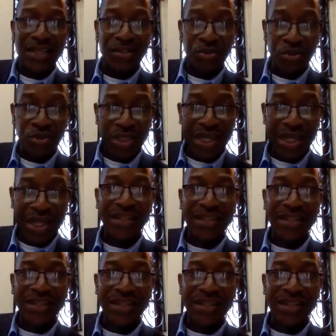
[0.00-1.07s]
the important
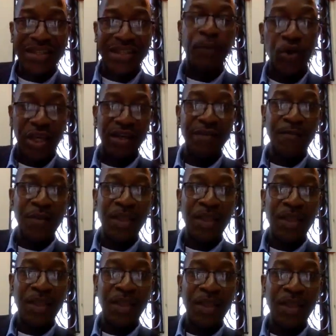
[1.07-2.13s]
thing is to
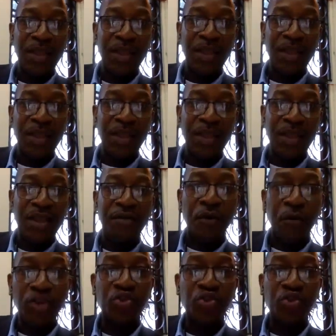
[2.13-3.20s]
keep looking
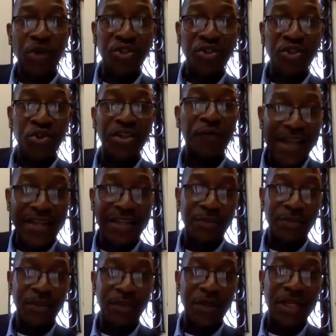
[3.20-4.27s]
for what you
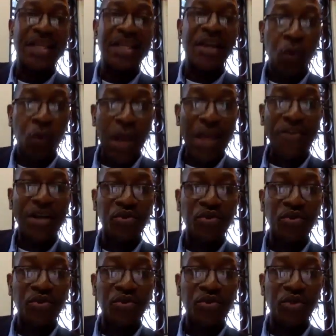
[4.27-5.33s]
enjoy until you find it.
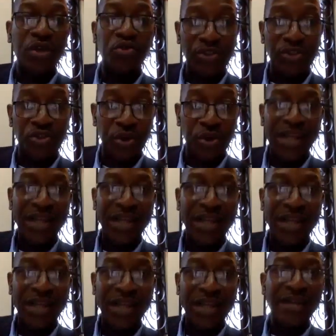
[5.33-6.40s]
Because when
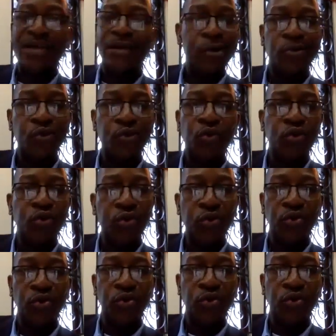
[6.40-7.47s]
you're doing what you enjoy,
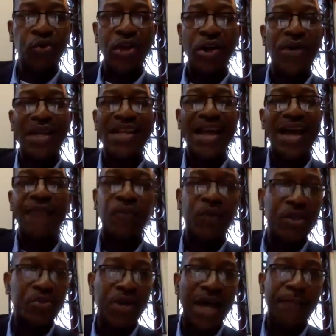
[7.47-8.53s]
you know,
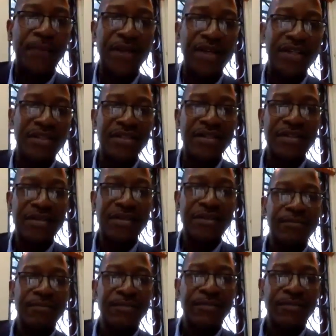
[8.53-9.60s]
you're already
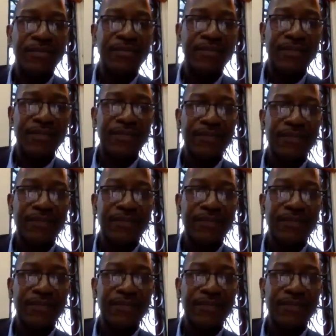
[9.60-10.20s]
halfway to happiness.